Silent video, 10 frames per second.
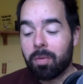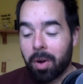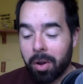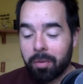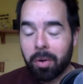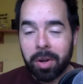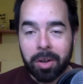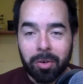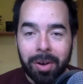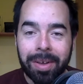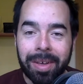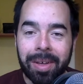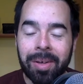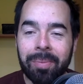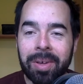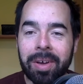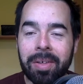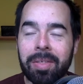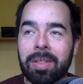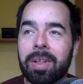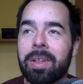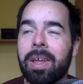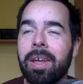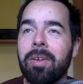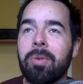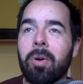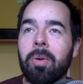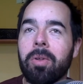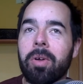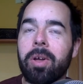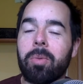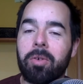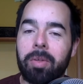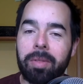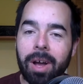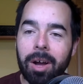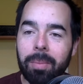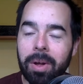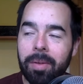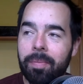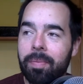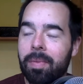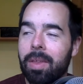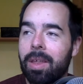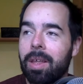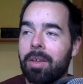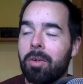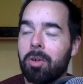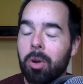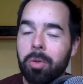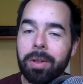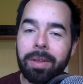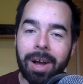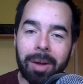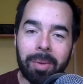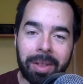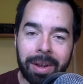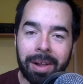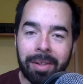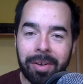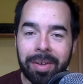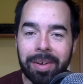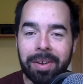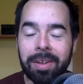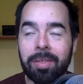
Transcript: it's very, very tricky, because the thing you don't like, which is dogma, you're using dogma to not like it.